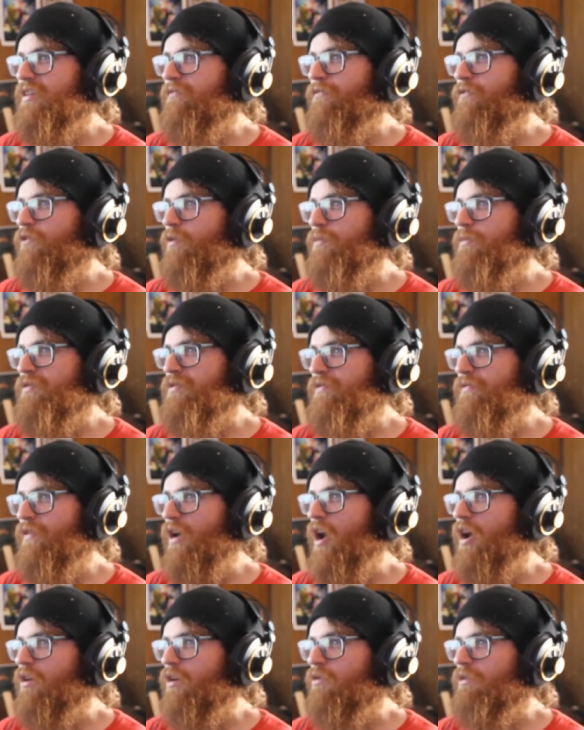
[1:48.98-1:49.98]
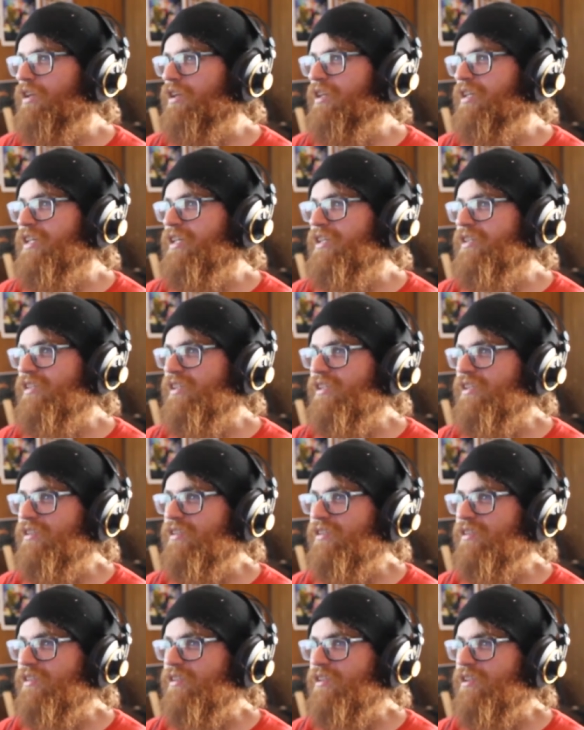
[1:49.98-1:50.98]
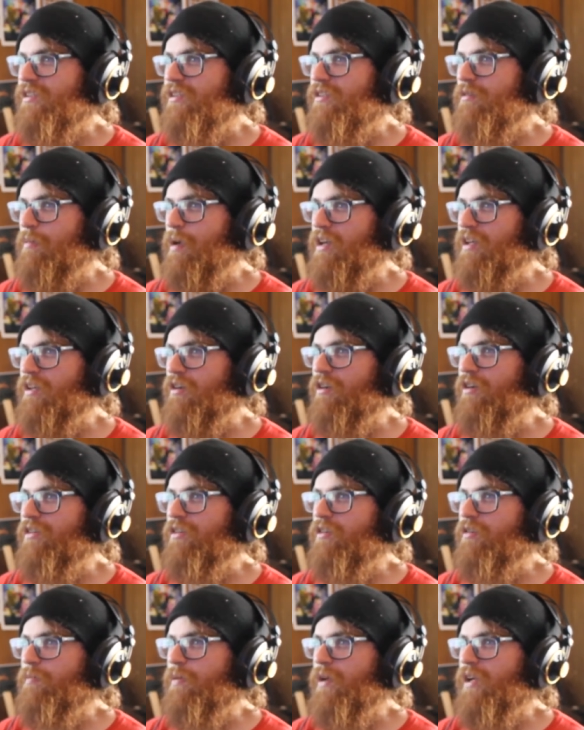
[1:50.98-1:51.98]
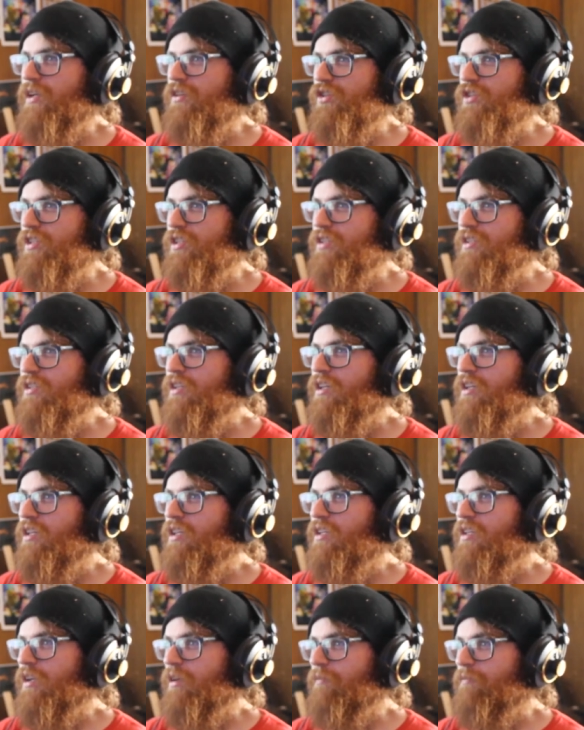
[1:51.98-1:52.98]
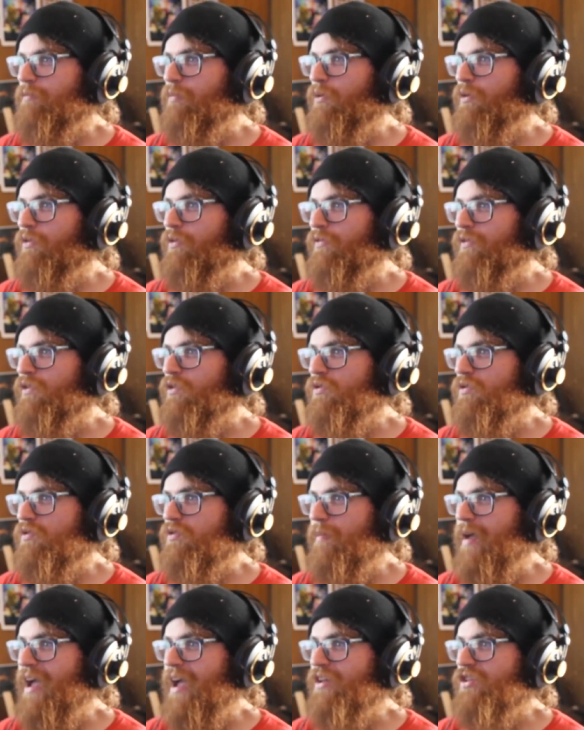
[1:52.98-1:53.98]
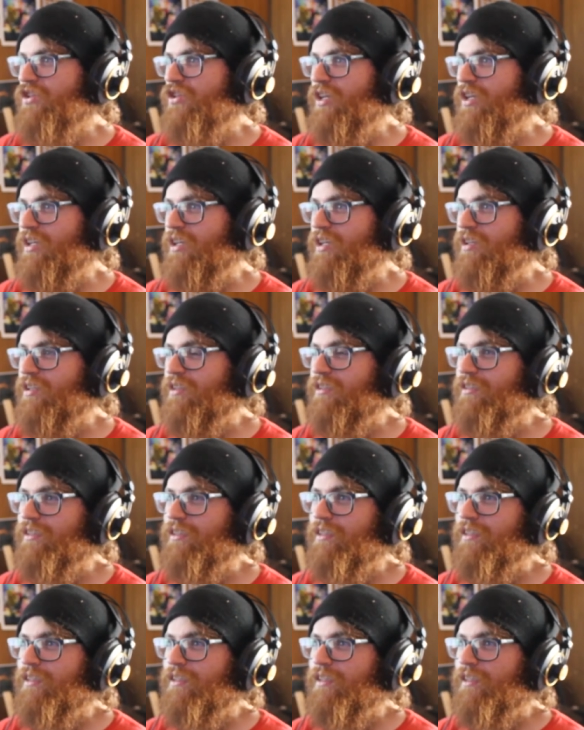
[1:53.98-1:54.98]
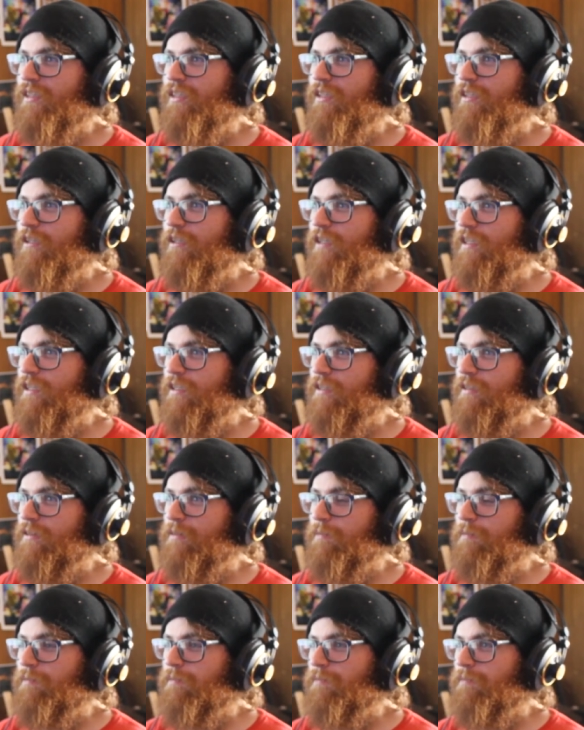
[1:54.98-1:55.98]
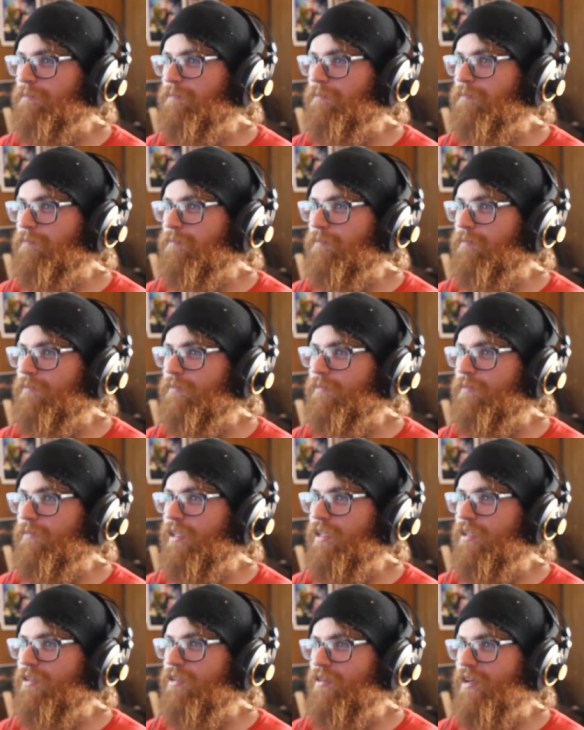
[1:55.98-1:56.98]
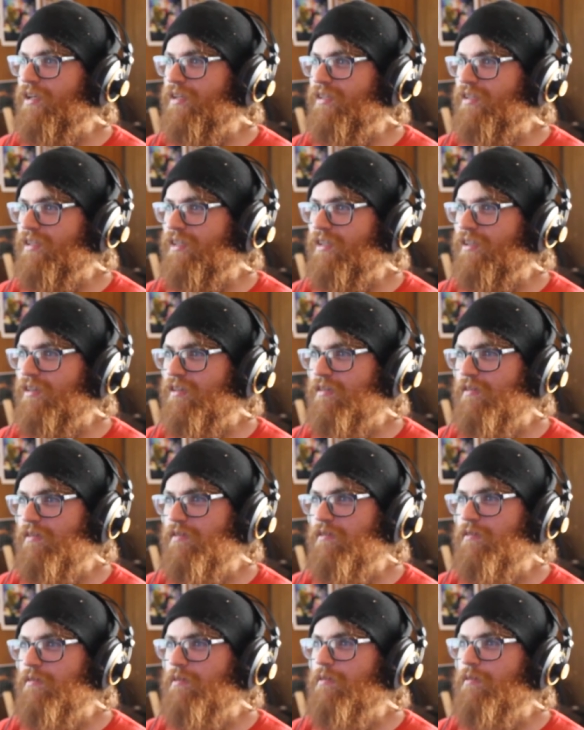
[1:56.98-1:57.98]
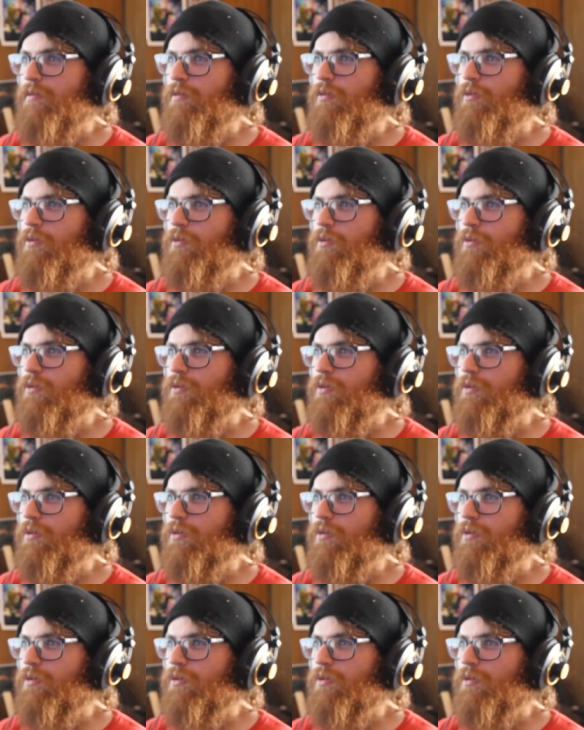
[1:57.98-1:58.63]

forms of aquakinesis, depending on their depiction. They both use magic. Um, interesting. Ooh.